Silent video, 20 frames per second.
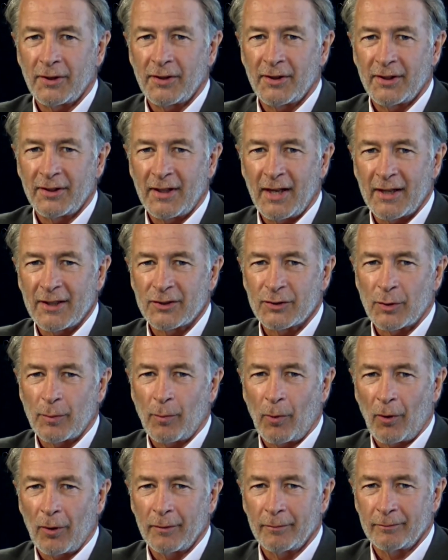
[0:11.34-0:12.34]
Welcome to the Dennis
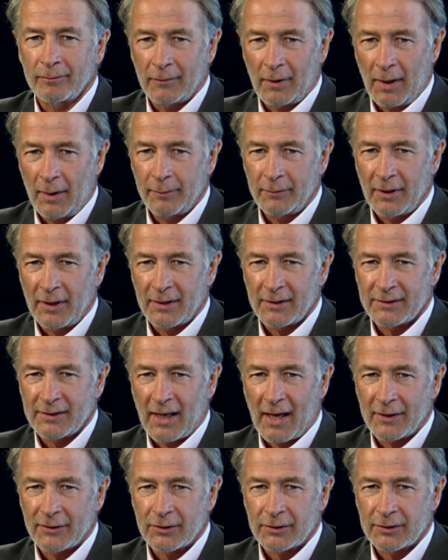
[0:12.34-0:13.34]
Report. I'm
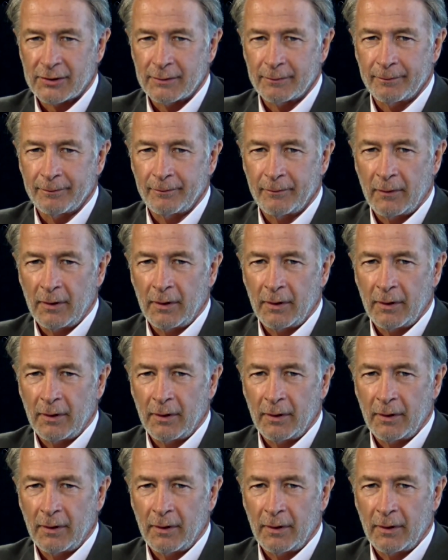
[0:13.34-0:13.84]
Dennis Atchison.